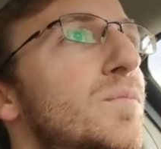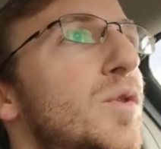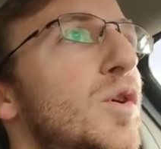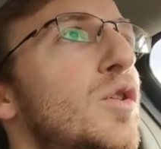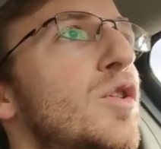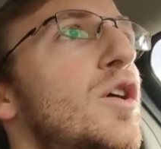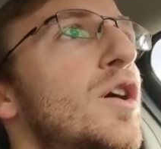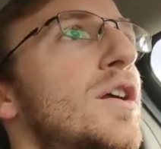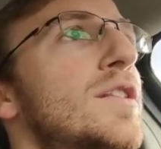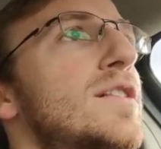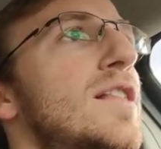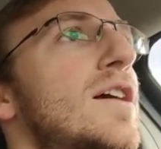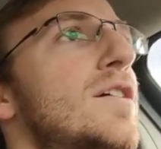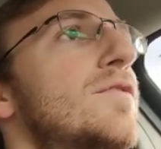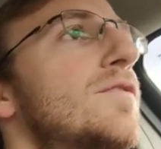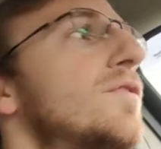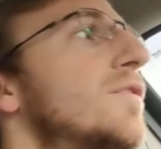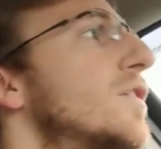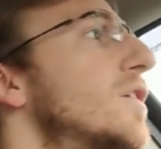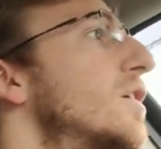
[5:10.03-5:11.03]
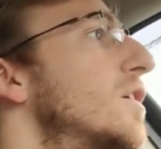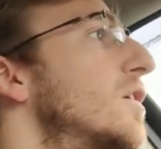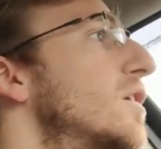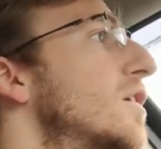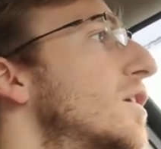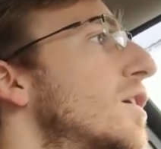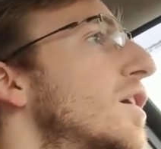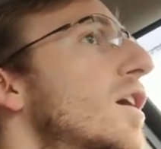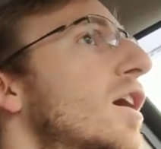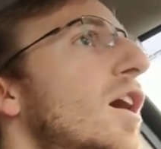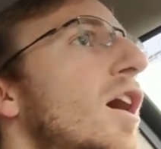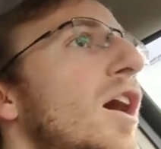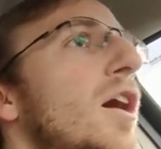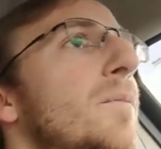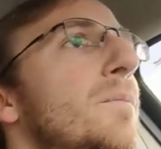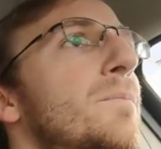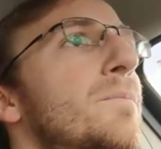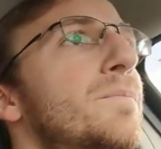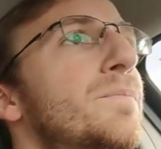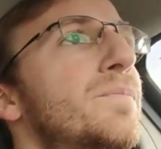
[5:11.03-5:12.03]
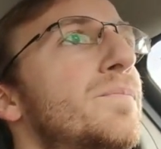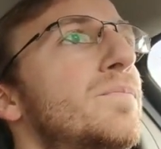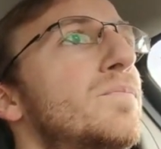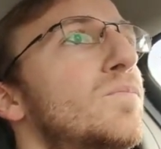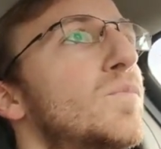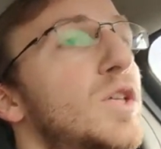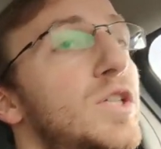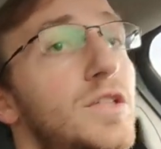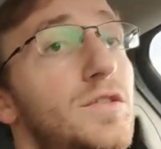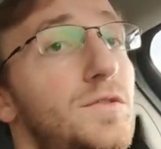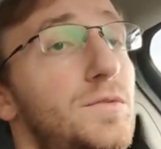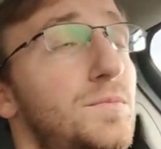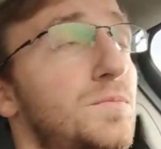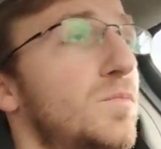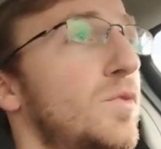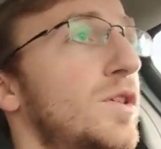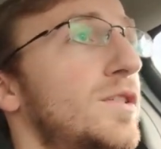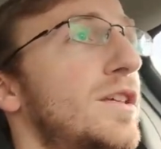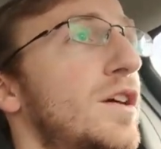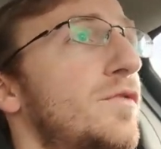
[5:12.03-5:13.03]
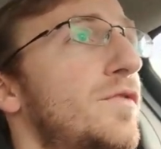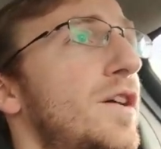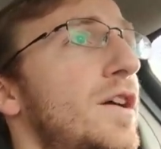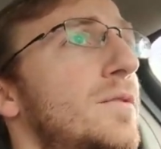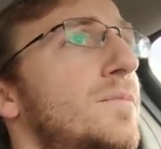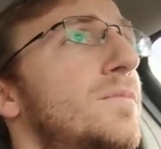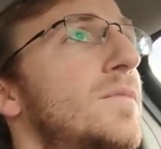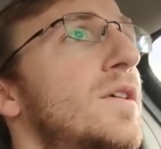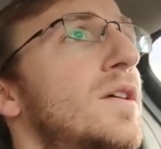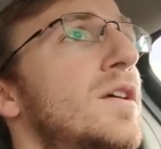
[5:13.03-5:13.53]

prolong its life, which works out fine.